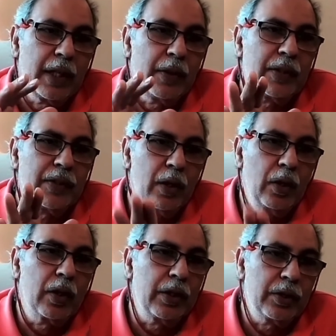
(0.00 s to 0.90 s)
And they said,
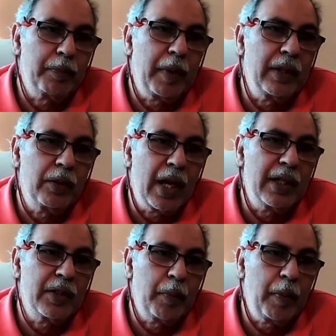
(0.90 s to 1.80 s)
look, you
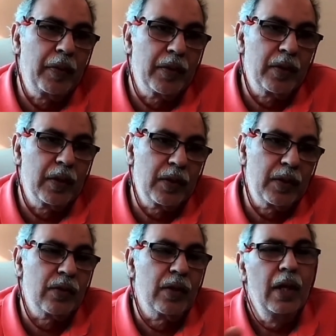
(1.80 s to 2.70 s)
can't spend this.
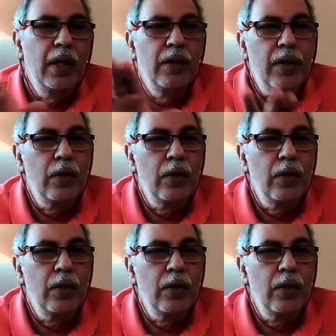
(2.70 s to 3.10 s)
I said,